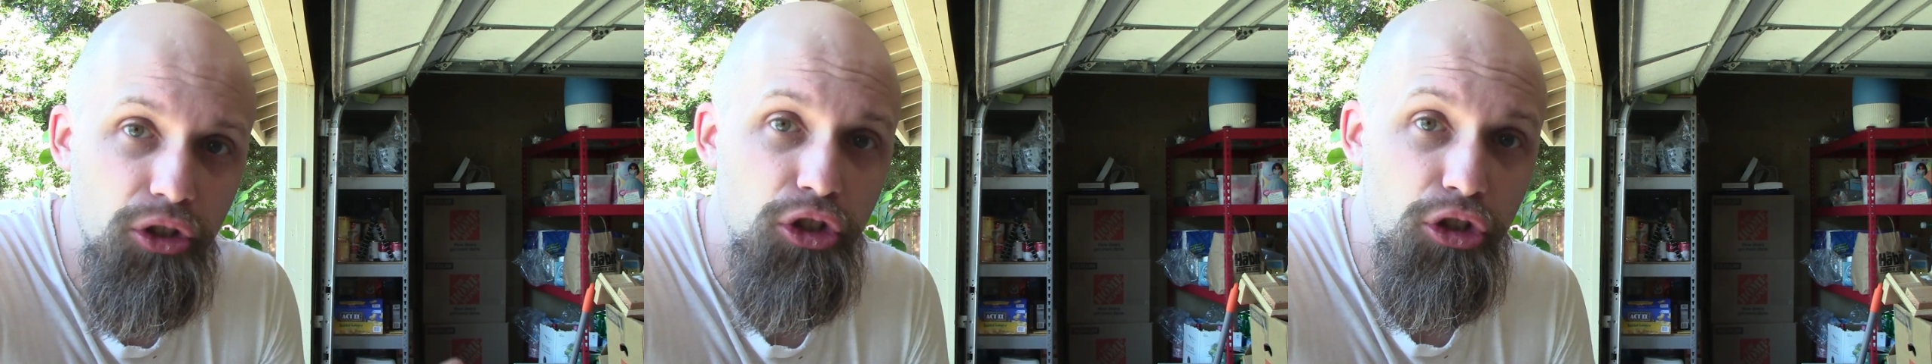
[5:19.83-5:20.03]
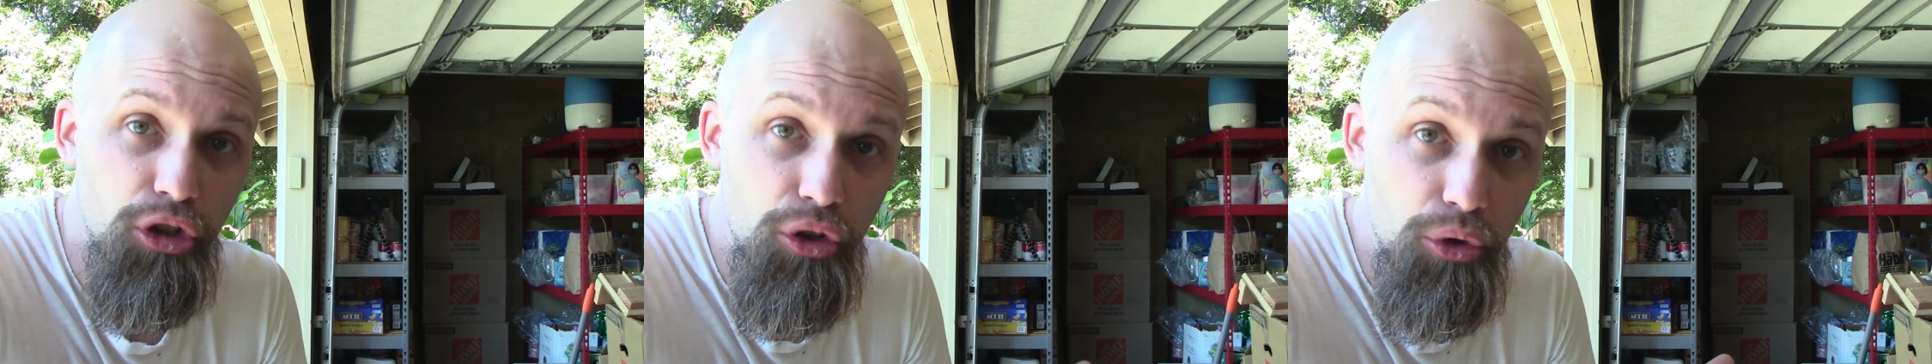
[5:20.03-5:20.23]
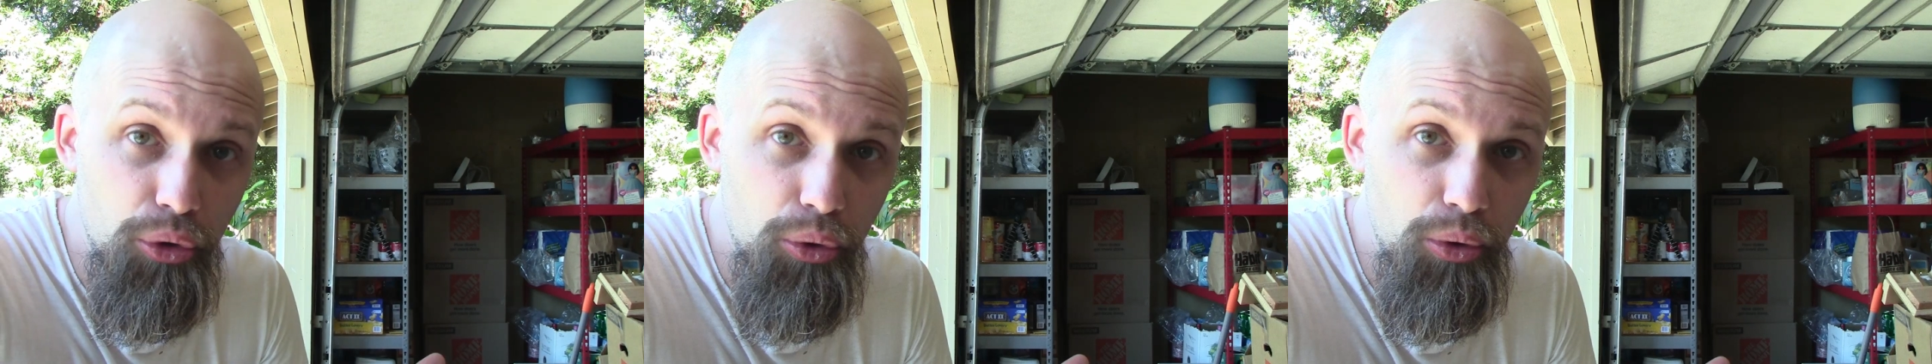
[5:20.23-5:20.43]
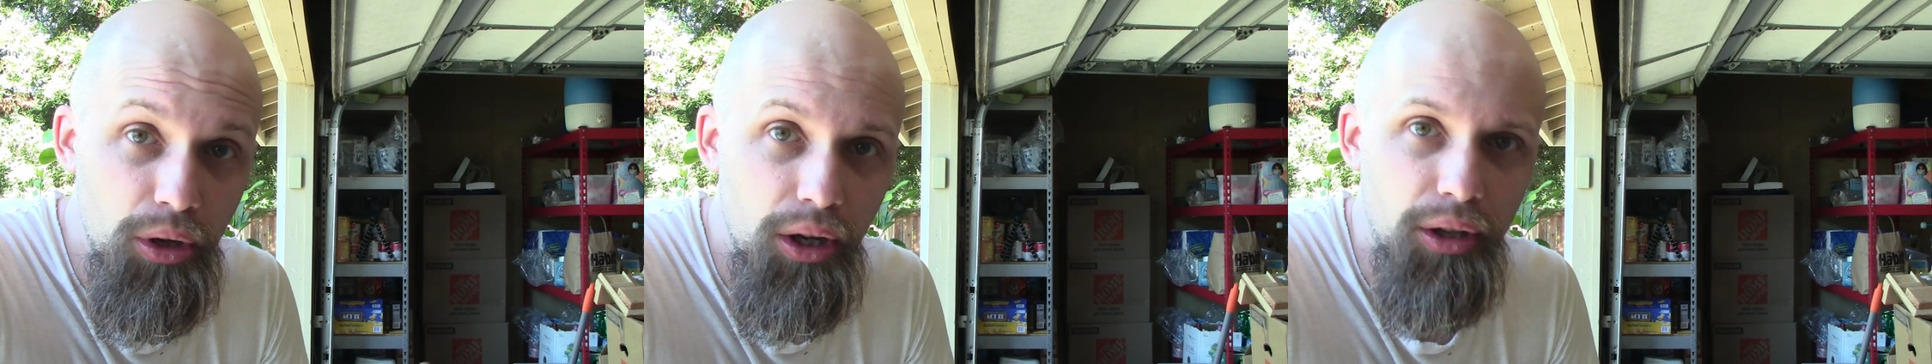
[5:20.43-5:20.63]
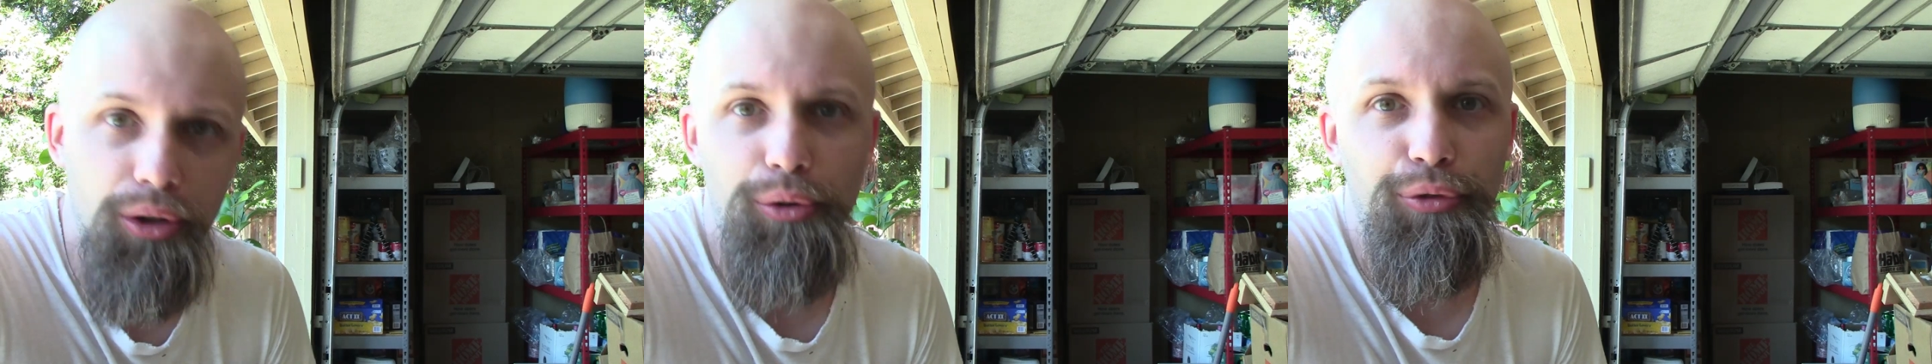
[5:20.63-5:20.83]
Two,
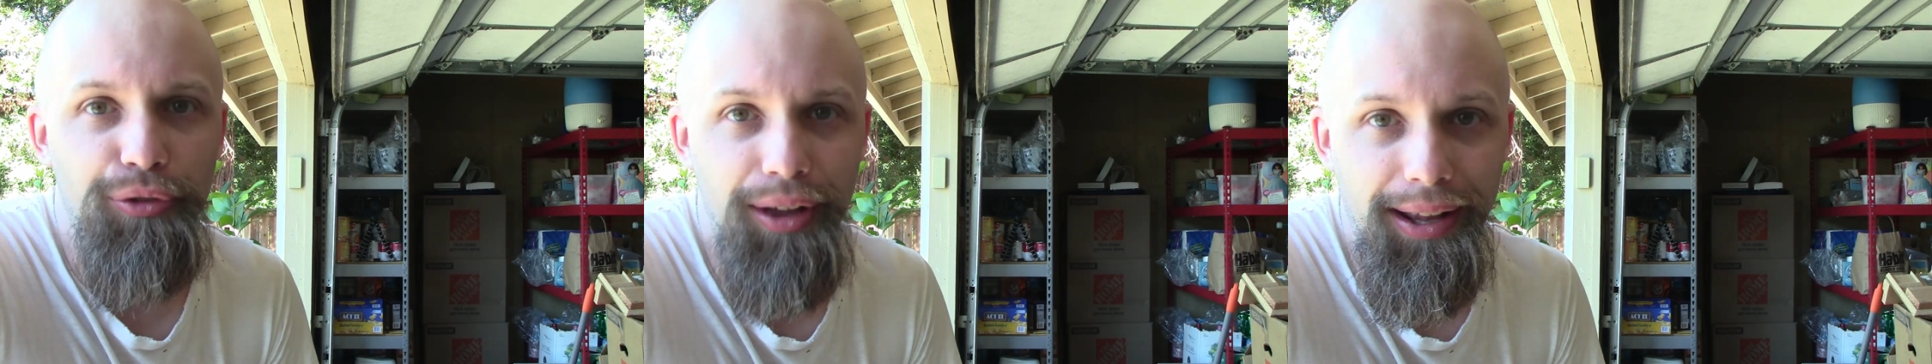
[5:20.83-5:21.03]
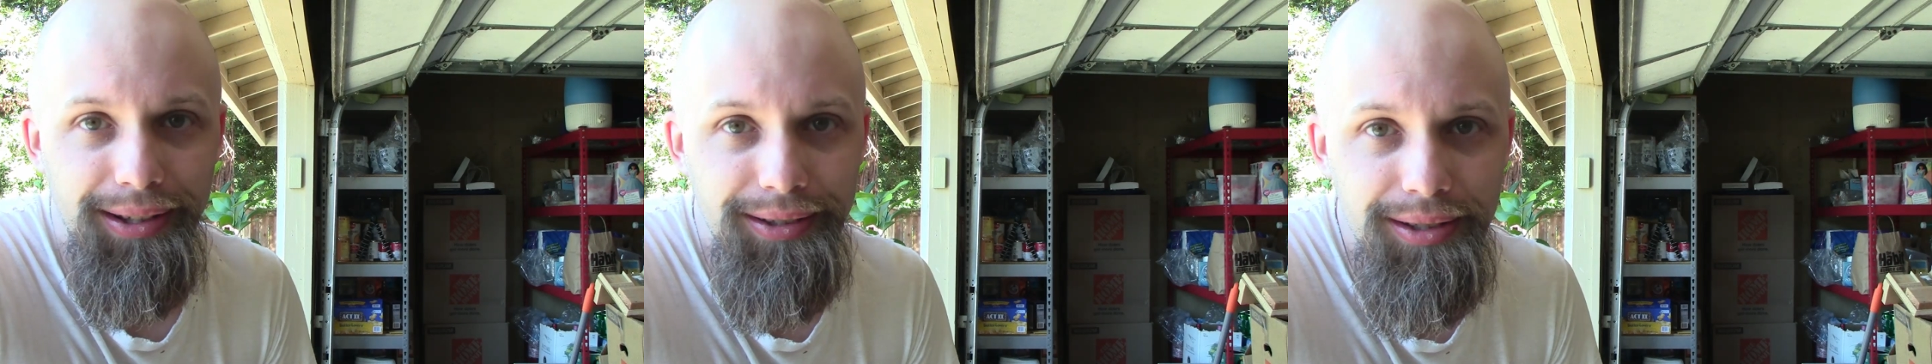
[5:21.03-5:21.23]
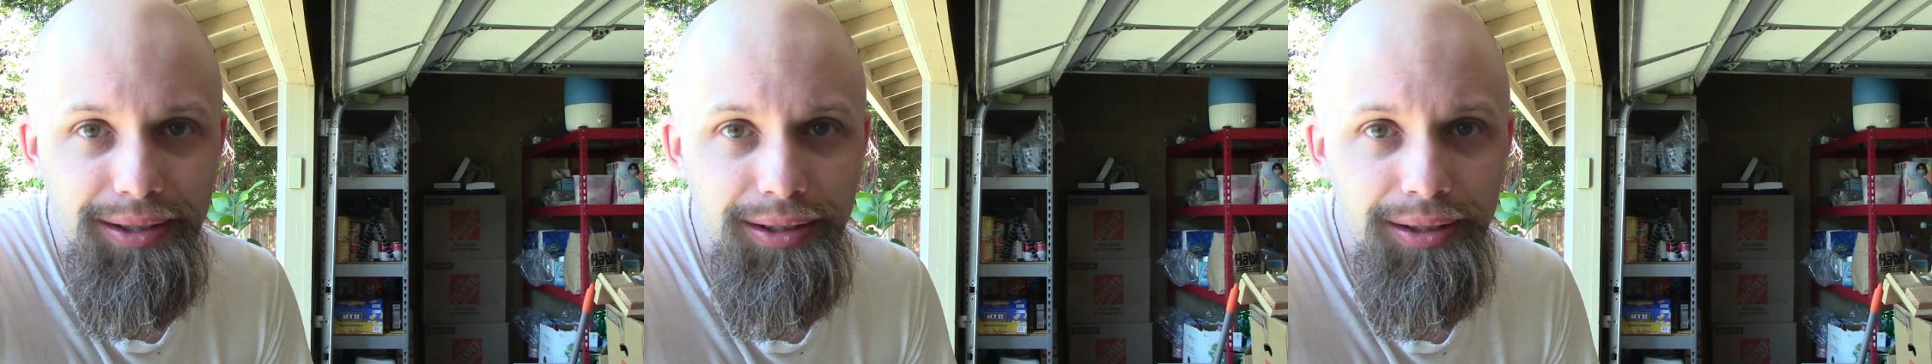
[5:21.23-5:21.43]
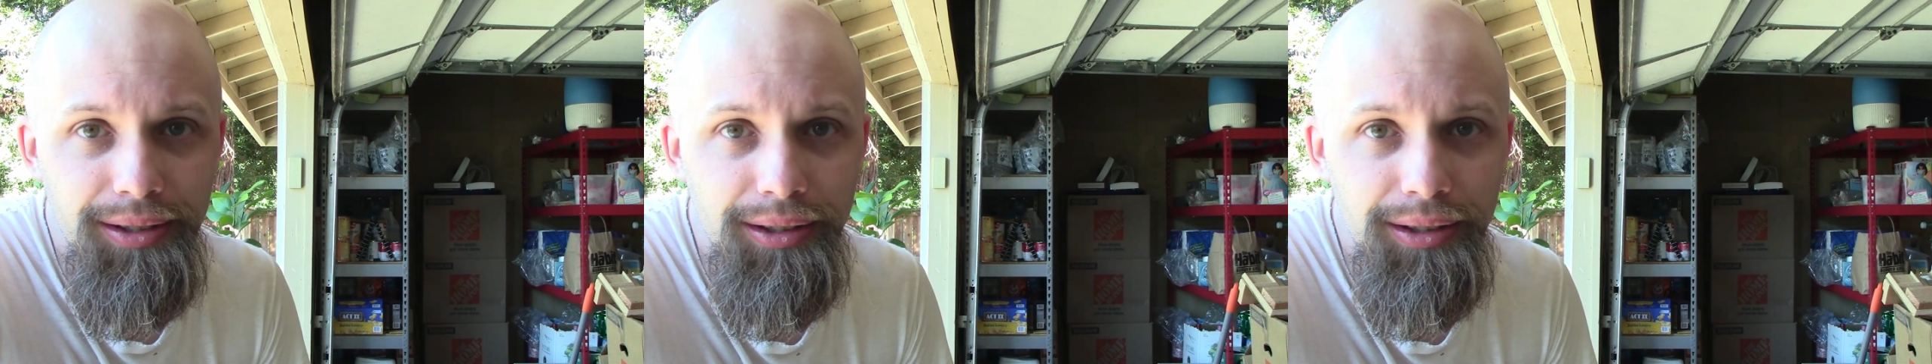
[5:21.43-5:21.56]
no fence.